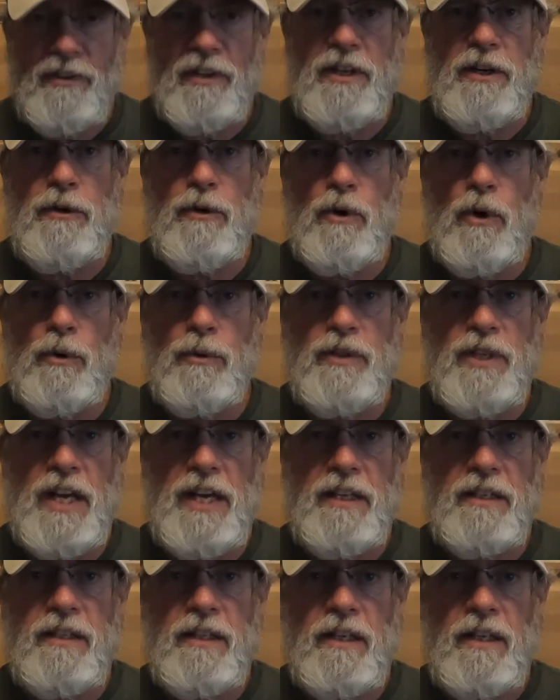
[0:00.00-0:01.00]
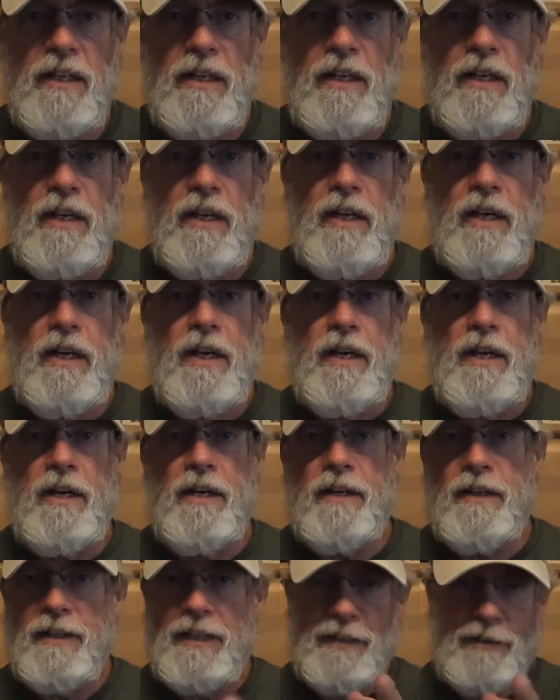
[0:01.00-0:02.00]
the Hero 10.
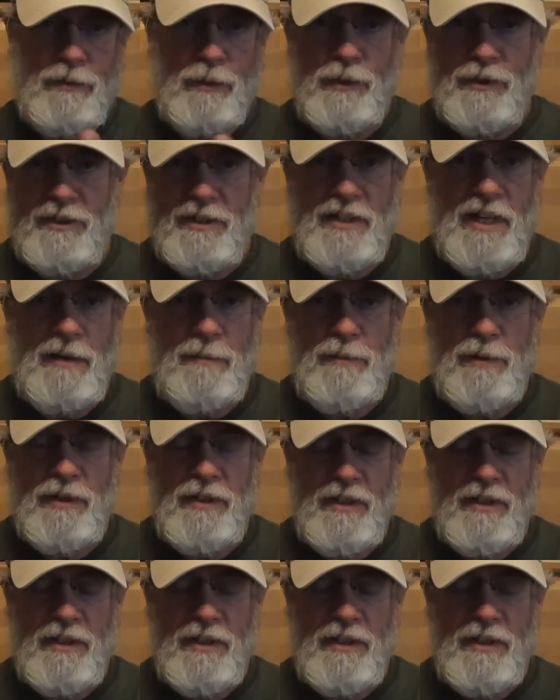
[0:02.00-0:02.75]
That's what's taping